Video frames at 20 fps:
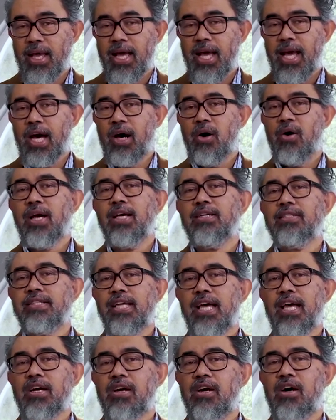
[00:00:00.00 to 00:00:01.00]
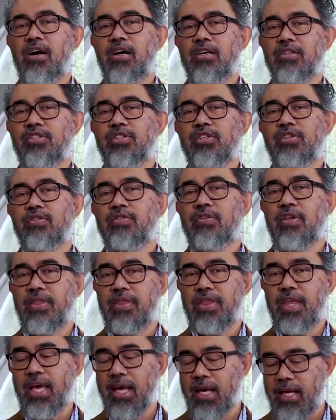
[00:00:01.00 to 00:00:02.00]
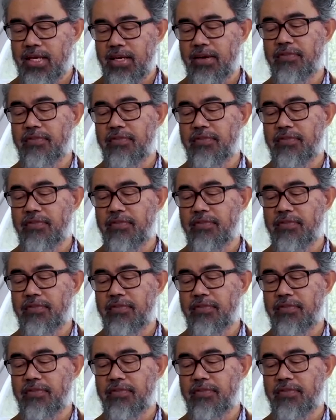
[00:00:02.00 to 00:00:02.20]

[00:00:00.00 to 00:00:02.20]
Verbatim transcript: How has that caused you to think